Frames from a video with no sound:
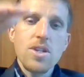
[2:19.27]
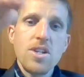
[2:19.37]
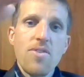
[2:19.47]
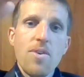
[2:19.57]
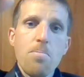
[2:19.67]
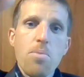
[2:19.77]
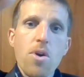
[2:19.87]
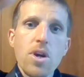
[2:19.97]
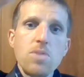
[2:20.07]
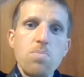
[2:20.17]
the different
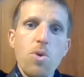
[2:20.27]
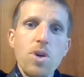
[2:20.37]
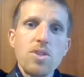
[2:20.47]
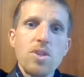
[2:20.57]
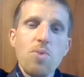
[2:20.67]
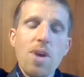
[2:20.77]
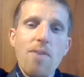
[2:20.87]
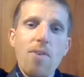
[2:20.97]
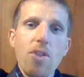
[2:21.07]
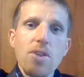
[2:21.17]
price points, and we
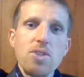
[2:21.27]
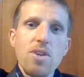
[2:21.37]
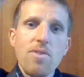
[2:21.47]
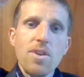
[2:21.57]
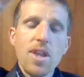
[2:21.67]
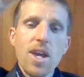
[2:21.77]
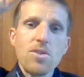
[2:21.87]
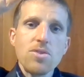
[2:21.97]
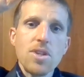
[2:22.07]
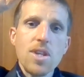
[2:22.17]
have all these different
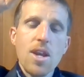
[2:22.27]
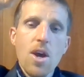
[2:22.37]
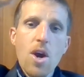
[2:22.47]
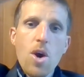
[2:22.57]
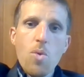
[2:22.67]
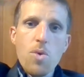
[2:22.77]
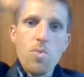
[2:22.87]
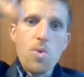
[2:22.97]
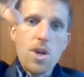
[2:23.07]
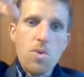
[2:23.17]
layers. And then
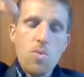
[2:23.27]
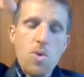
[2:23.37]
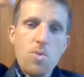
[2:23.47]
when we